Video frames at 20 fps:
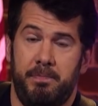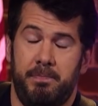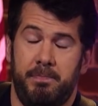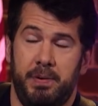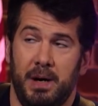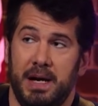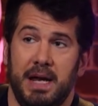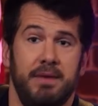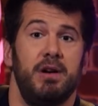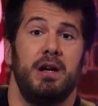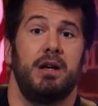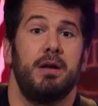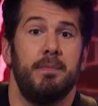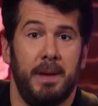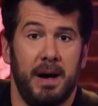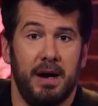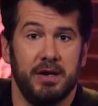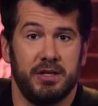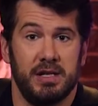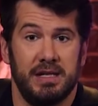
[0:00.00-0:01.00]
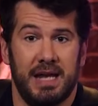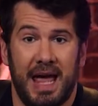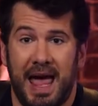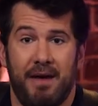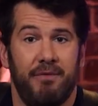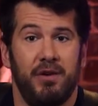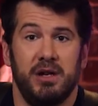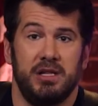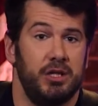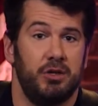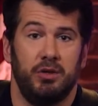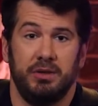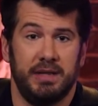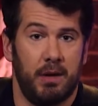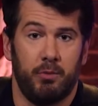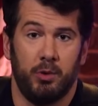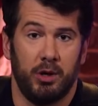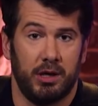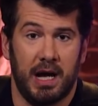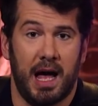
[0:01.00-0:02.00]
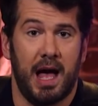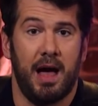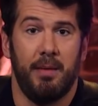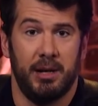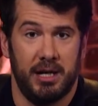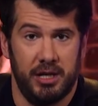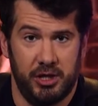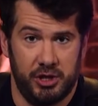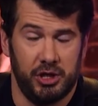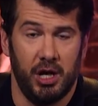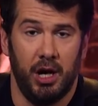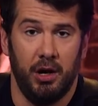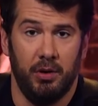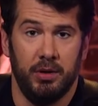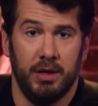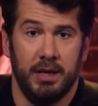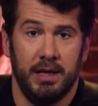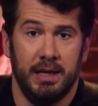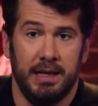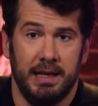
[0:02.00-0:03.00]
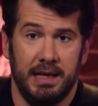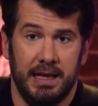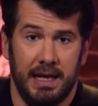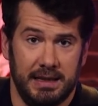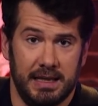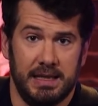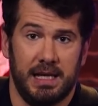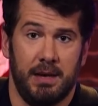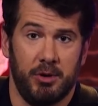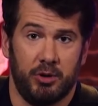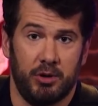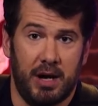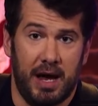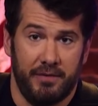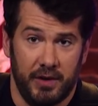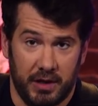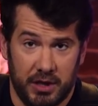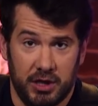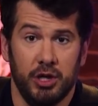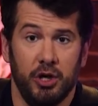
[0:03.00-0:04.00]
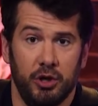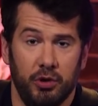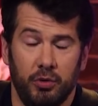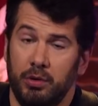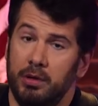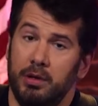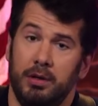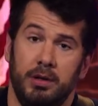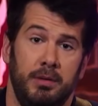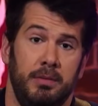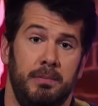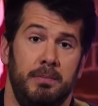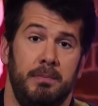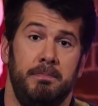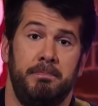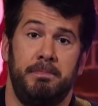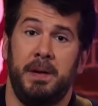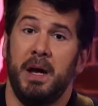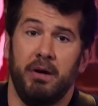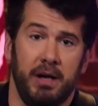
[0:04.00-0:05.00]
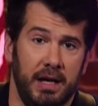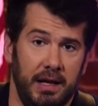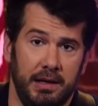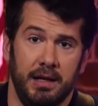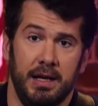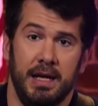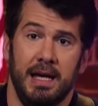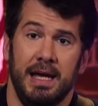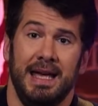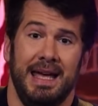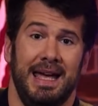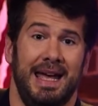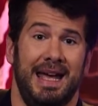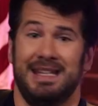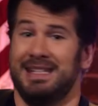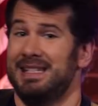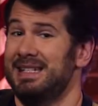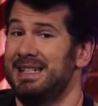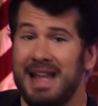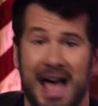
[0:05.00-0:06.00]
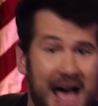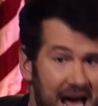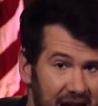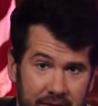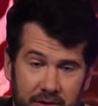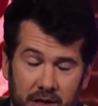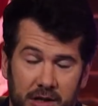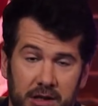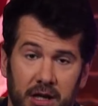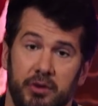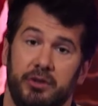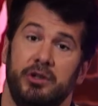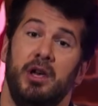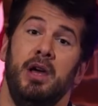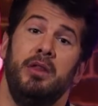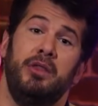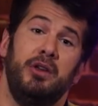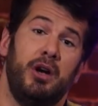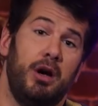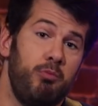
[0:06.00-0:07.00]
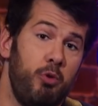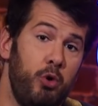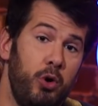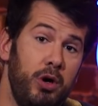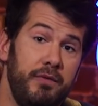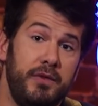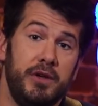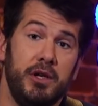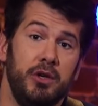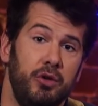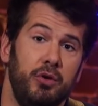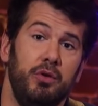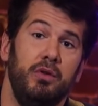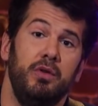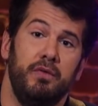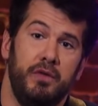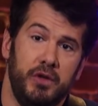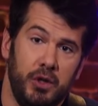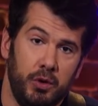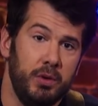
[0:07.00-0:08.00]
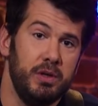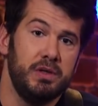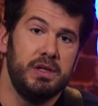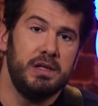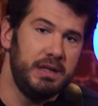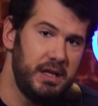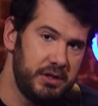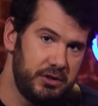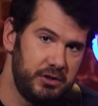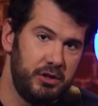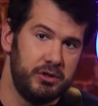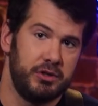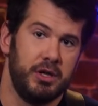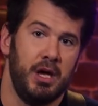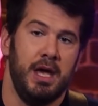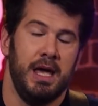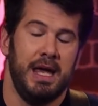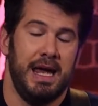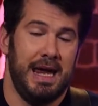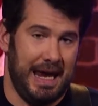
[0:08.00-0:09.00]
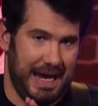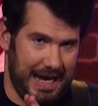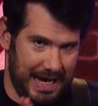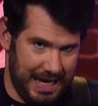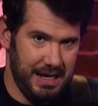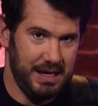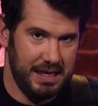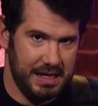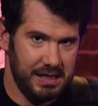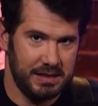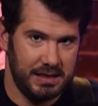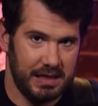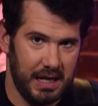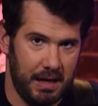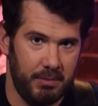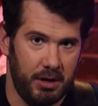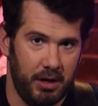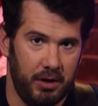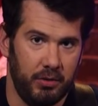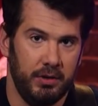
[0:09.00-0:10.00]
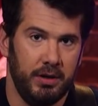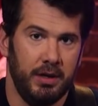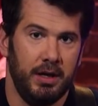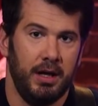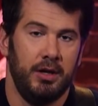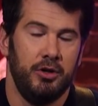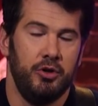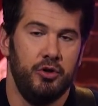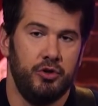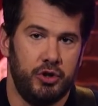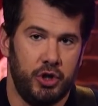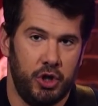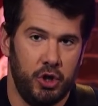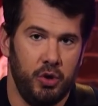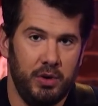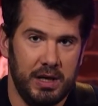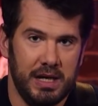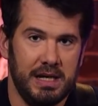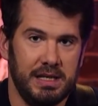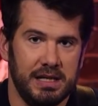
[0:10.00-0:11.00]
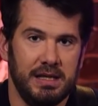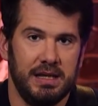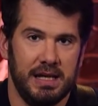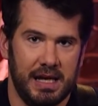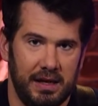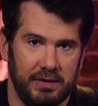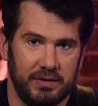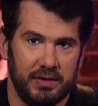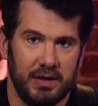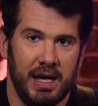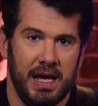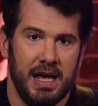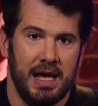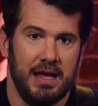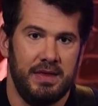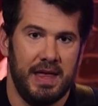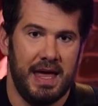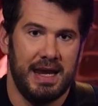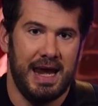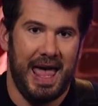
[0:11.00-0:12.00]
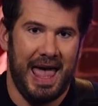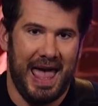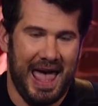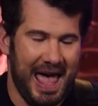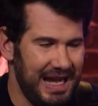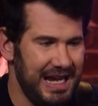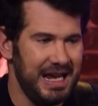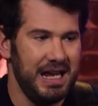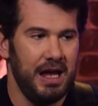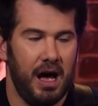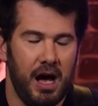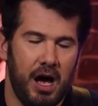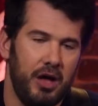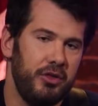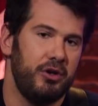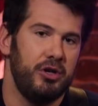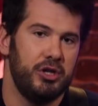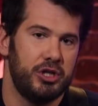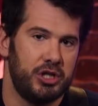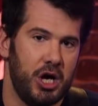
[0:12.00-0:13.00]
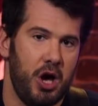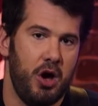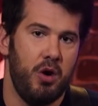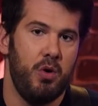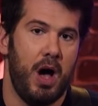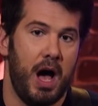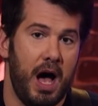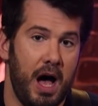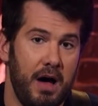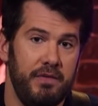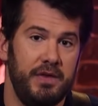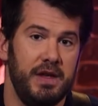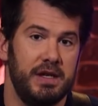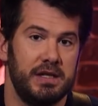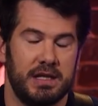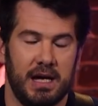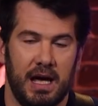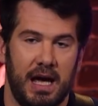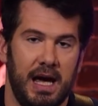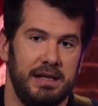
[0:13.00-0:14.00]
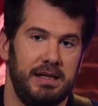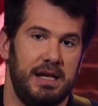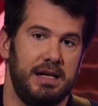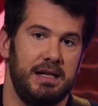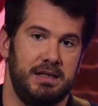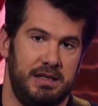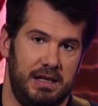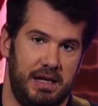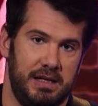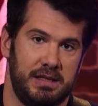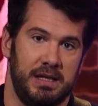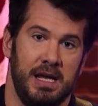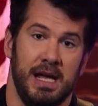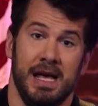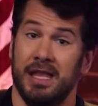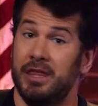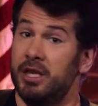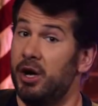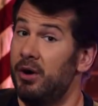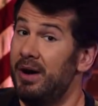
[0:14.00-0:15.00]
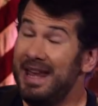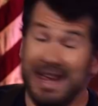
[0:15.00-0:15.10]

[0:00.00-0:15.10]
but even in comparison to every single network comedy show in the demographic, you, period. It's not even close. There are more of you, viewers and listeners, in this demo who tune into this than any other show of this kind that exists. There